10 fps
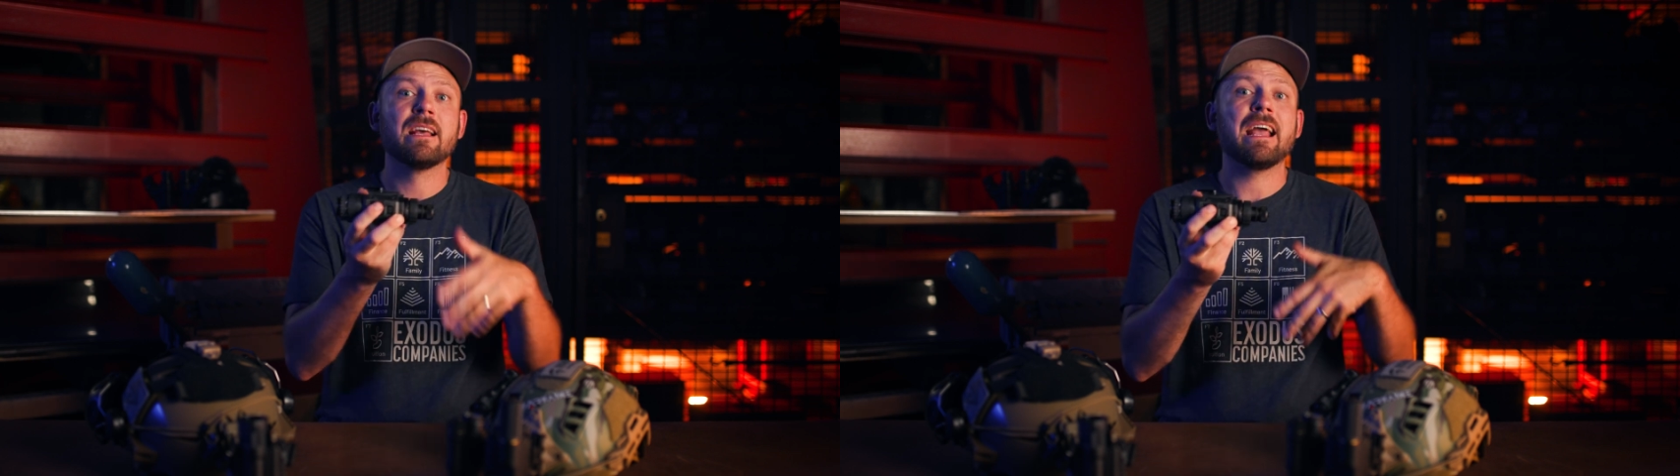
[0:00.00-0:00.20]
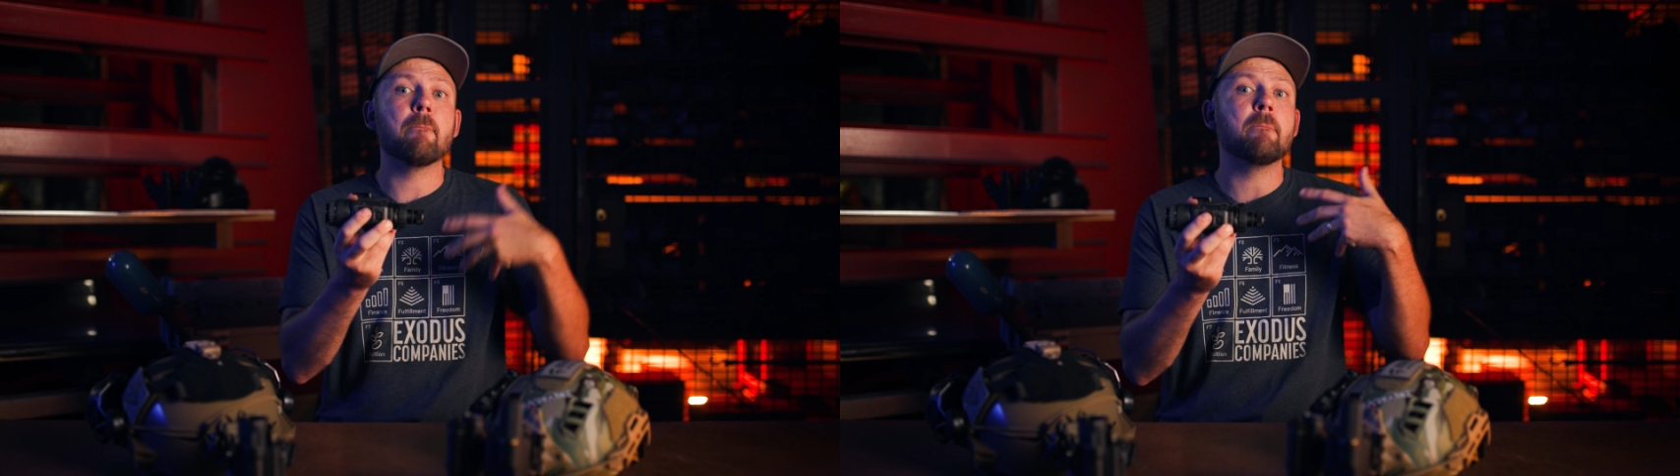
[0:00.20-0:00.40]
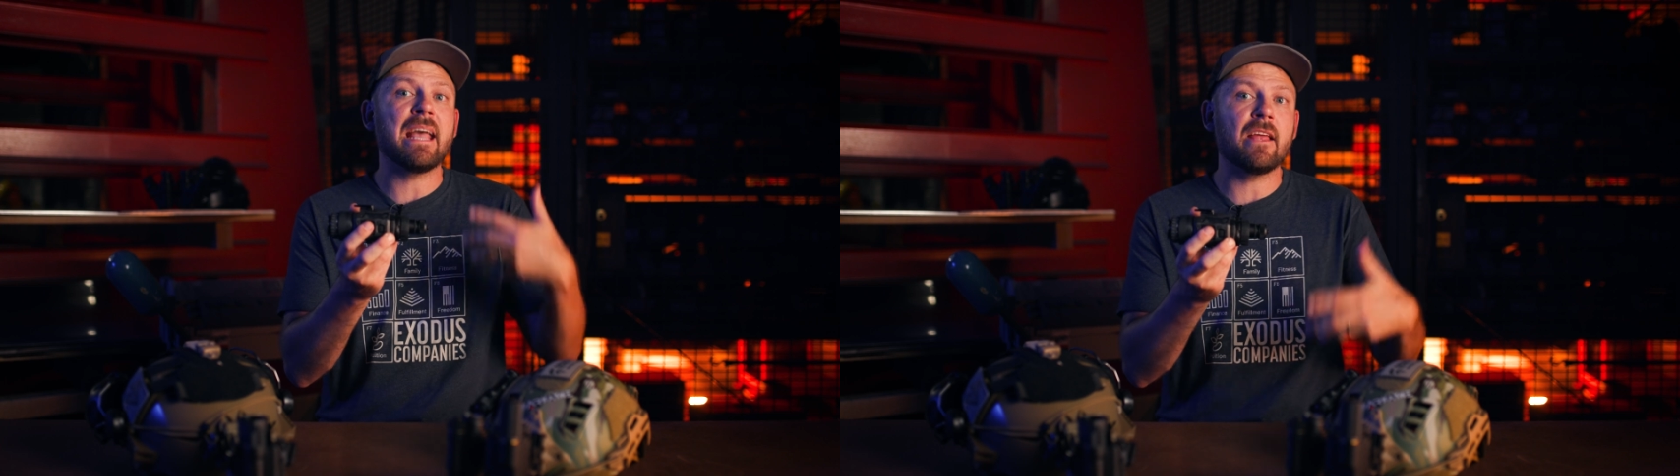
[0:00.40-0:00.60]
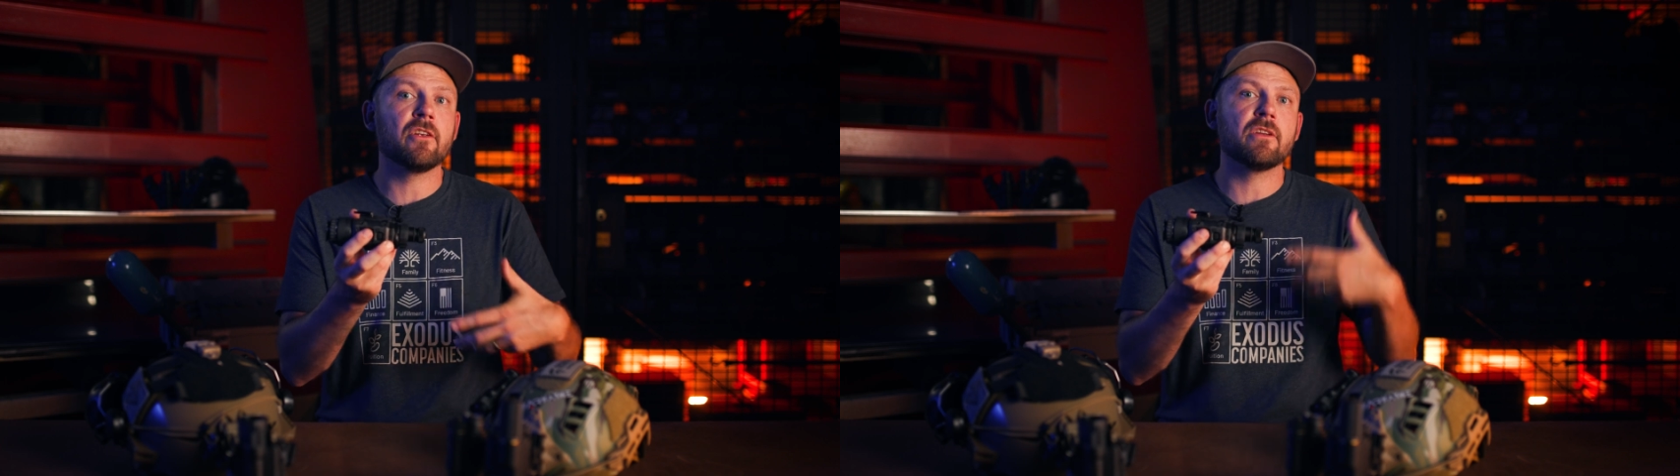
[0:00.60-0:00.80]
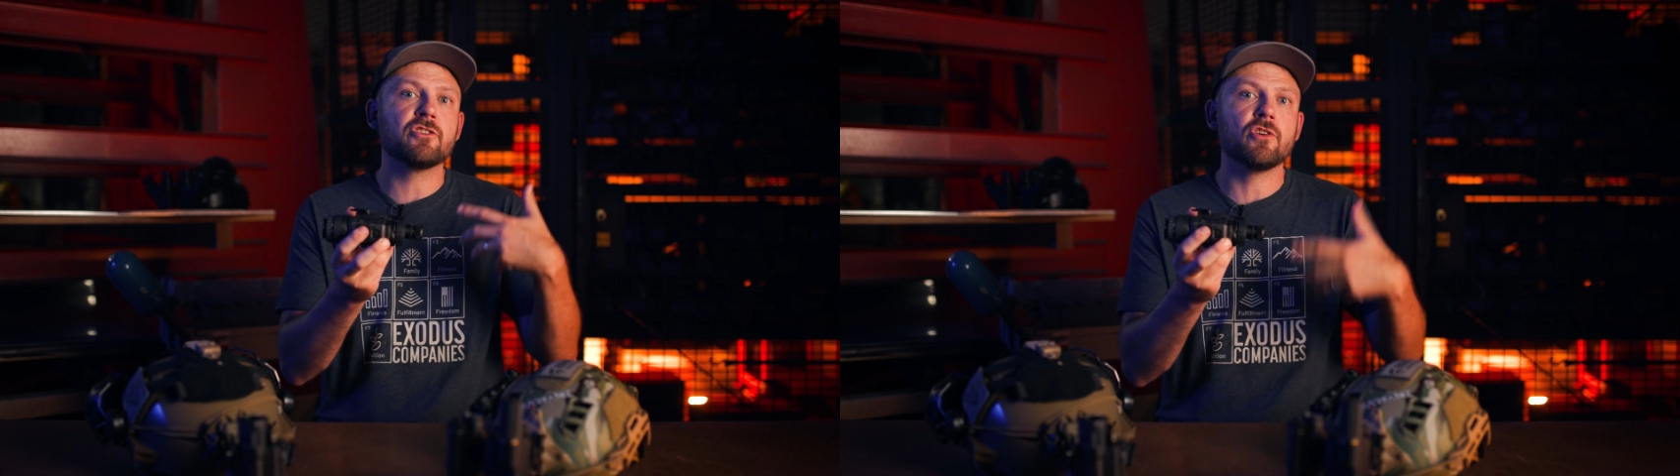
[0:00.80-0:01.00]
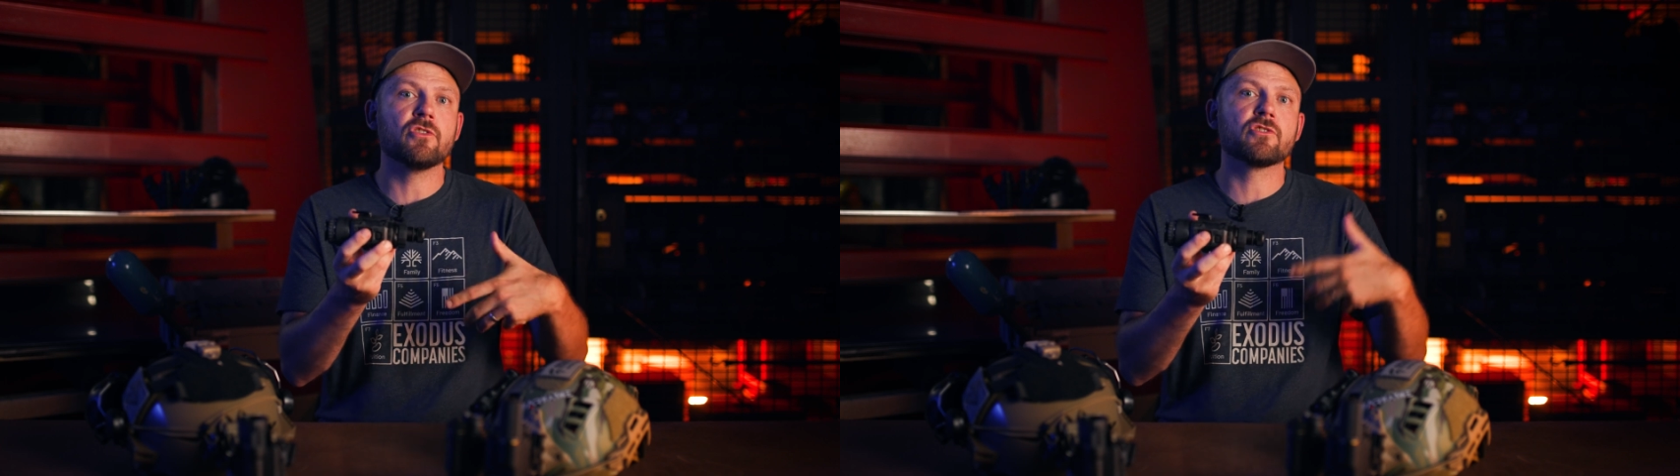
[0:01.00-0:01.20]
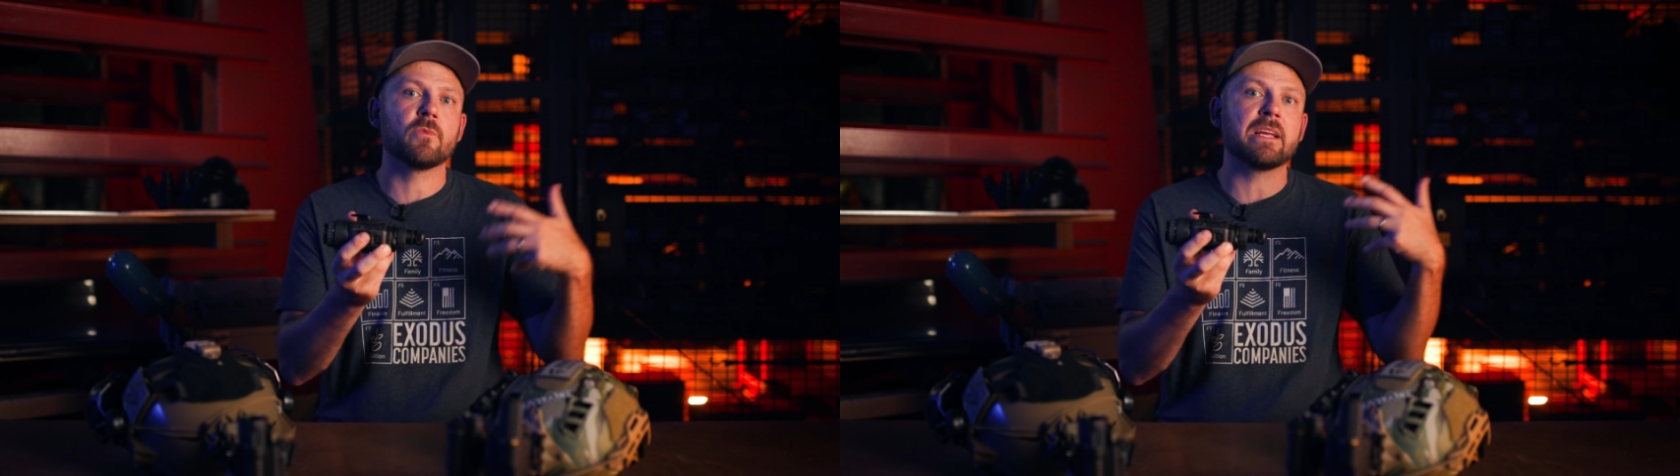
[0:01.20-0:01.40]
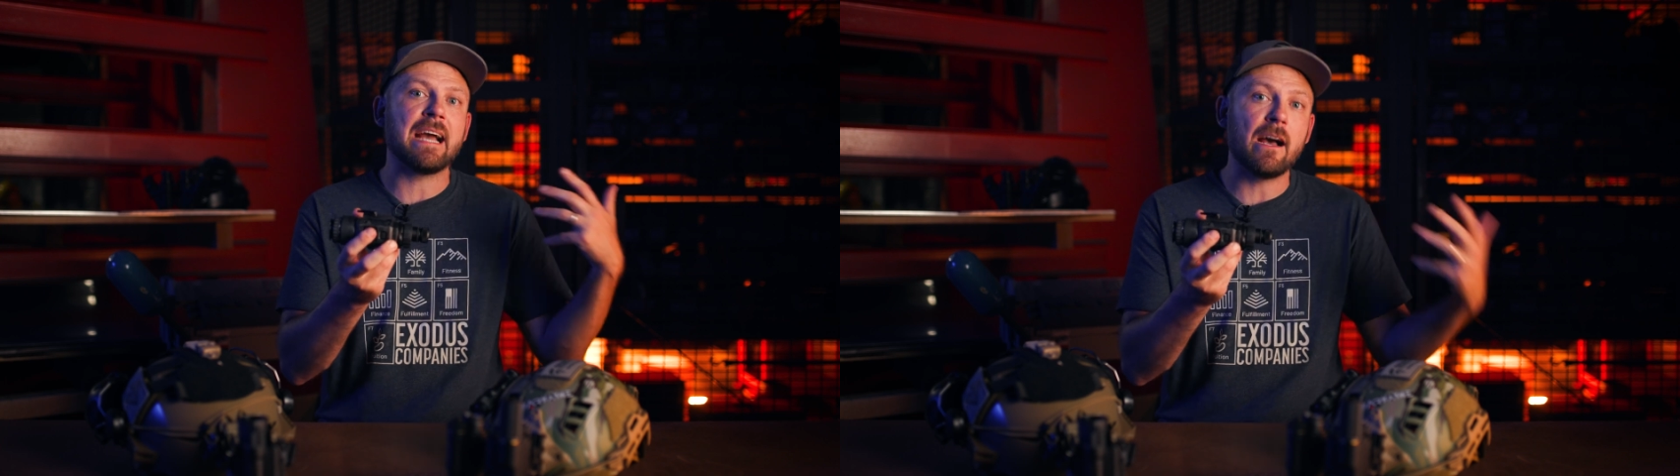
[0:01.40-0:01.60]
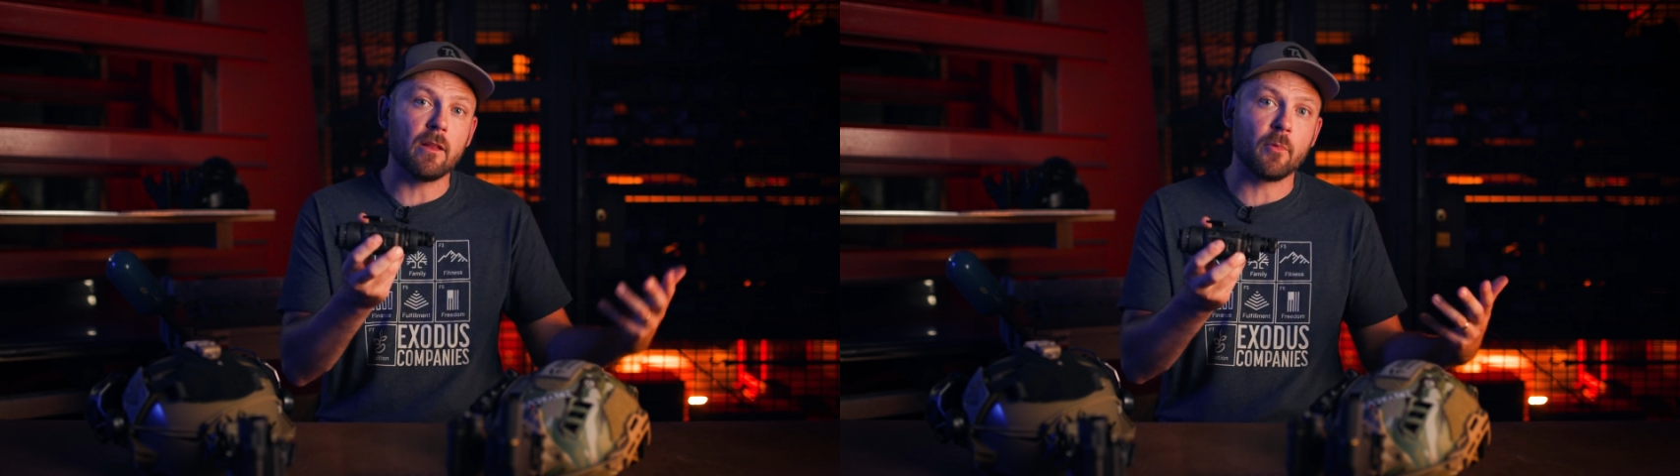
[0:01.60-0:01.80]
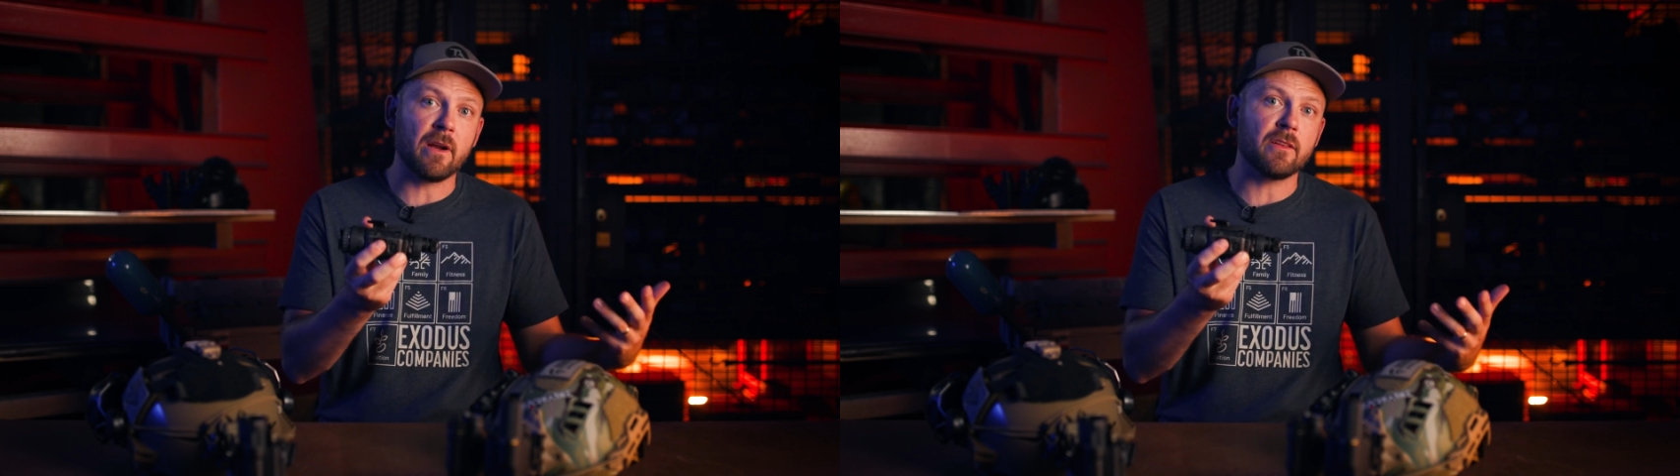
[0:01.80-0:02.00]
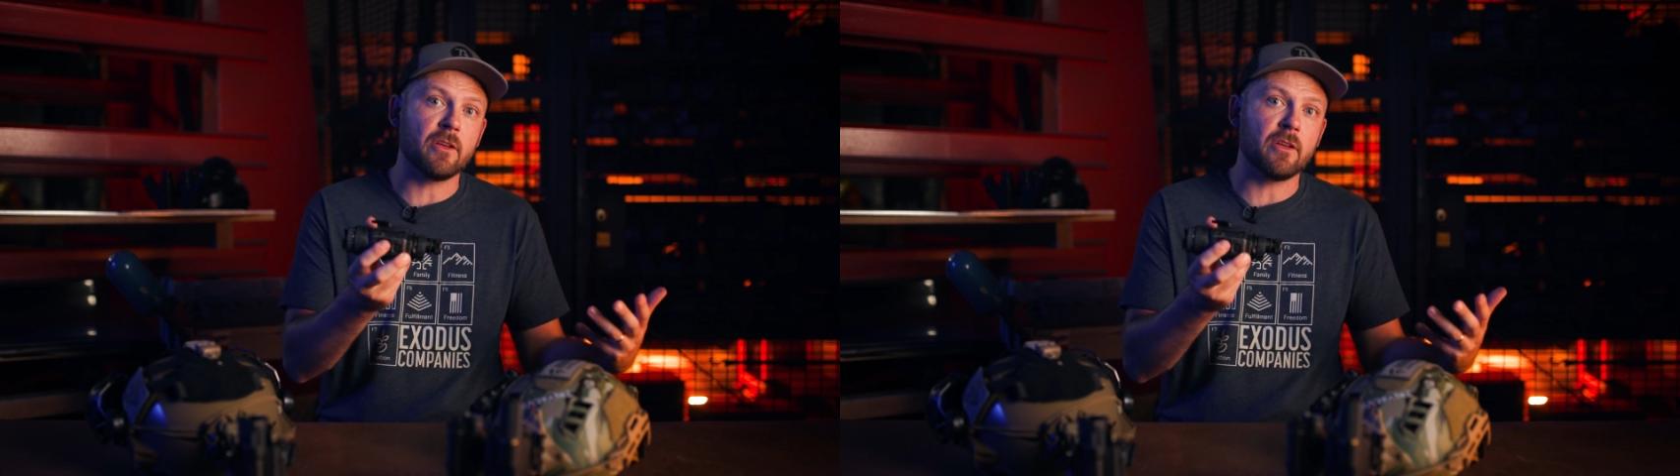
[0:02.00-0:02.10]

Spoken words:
and manually choose to recalibrate